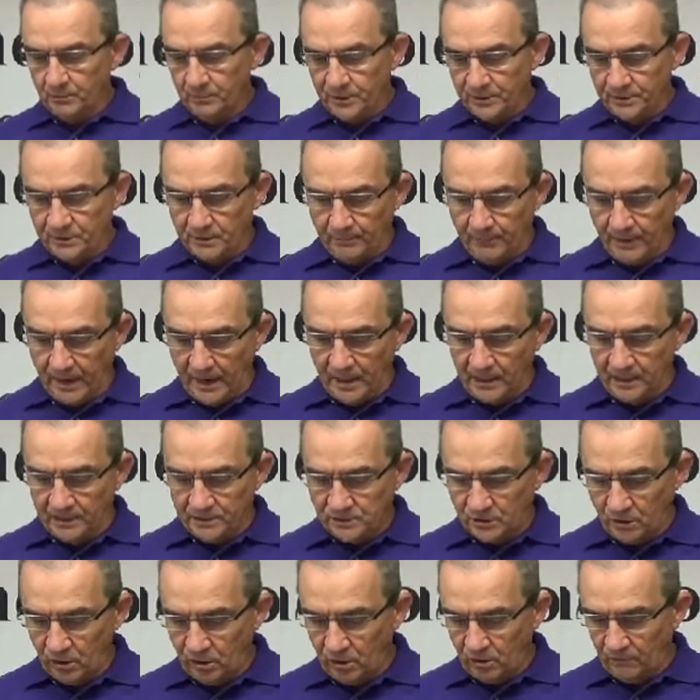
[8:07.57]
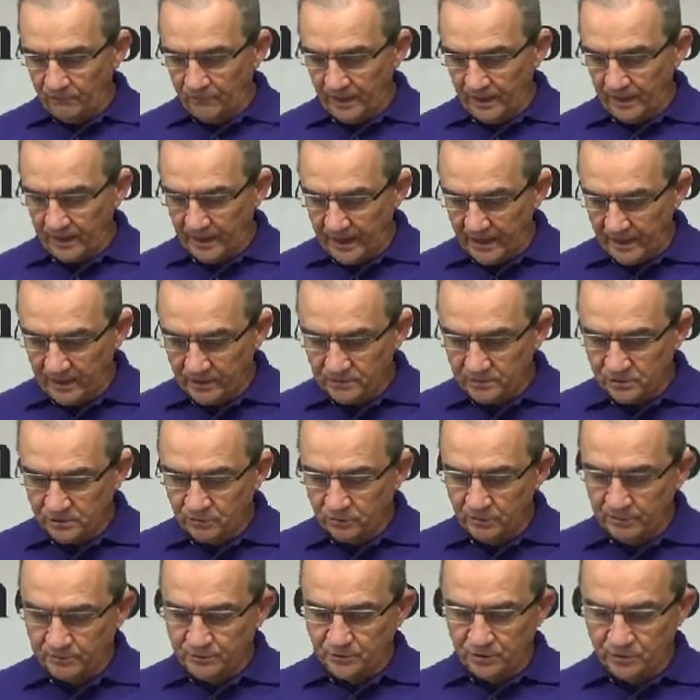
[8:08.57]
but to balance all of that out,
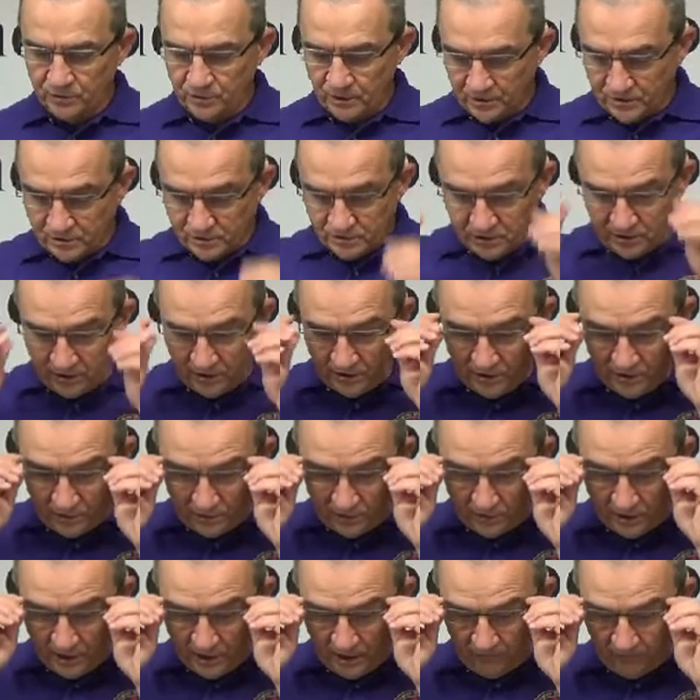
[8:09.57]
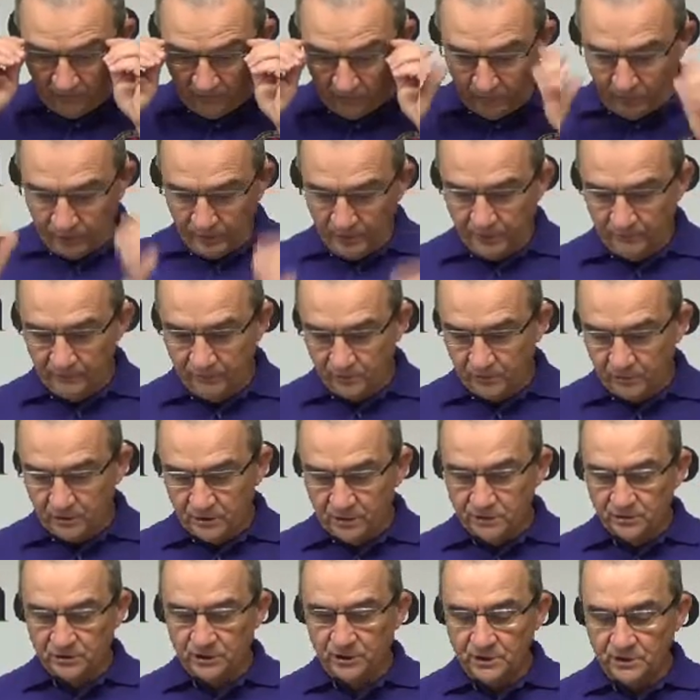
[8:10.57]
Scripture does teach that if a believer
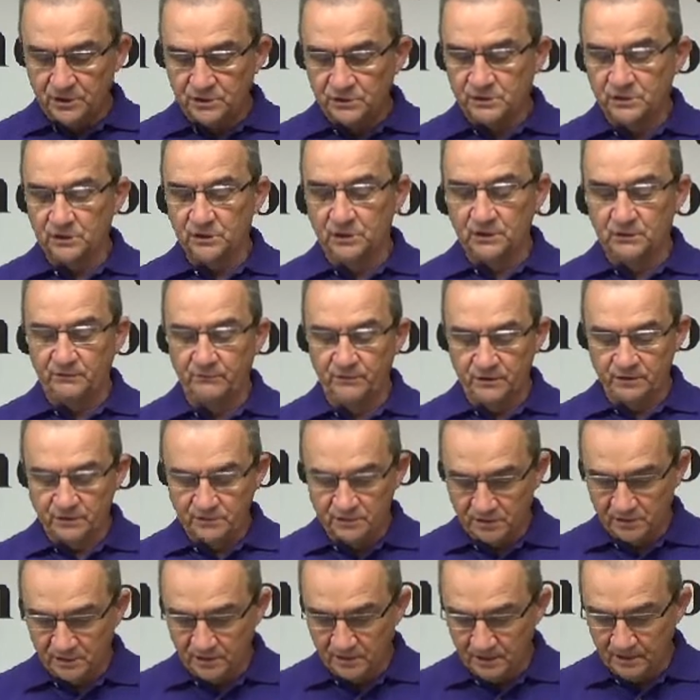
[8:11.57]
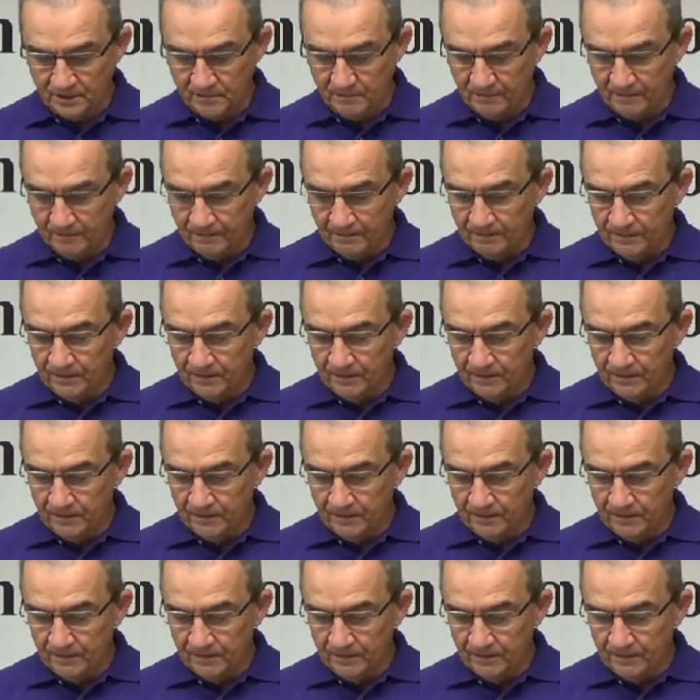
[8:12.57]
continues to live in sin,